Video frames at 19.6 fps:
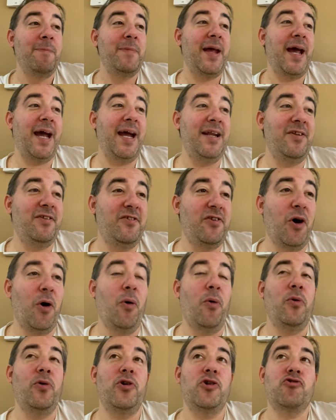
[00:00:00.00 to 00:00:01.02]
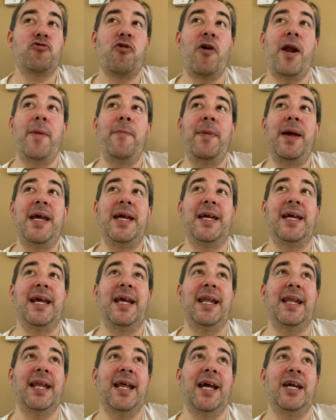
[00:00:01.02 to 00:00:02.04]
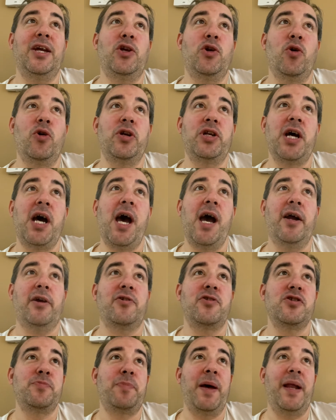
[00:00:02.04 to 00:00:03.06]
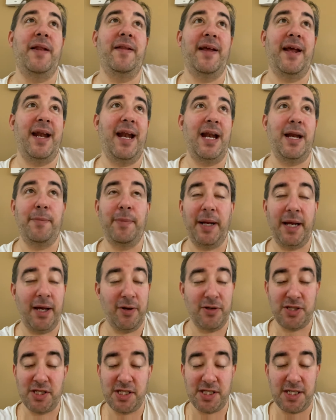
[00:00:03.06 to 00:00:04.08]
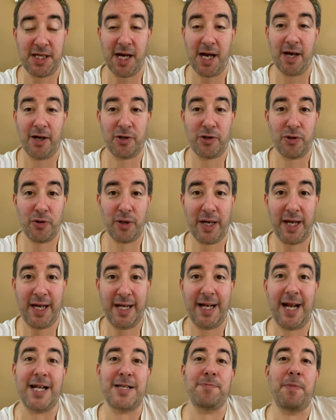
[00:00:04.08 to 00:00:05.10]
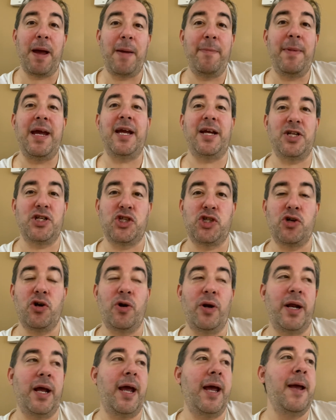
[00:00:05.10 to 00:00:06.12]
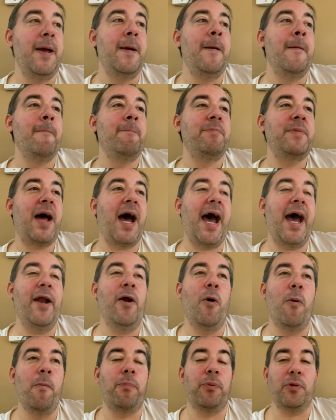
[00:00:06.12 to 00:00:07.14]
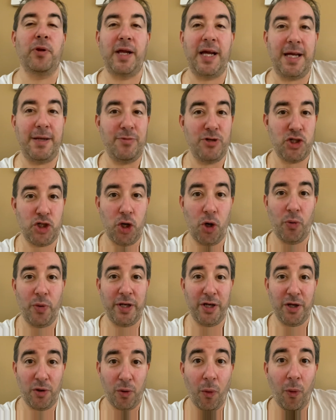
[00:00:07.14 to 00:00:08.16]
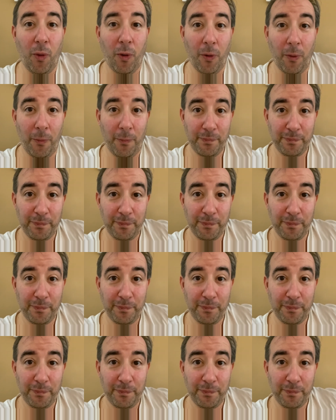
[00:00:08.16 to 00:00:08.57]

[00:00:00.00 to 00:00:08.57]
And don't try to make it like your doctor is better than anybody else's doctor. Okay, that's my main concern. I don't blame Jodie at all.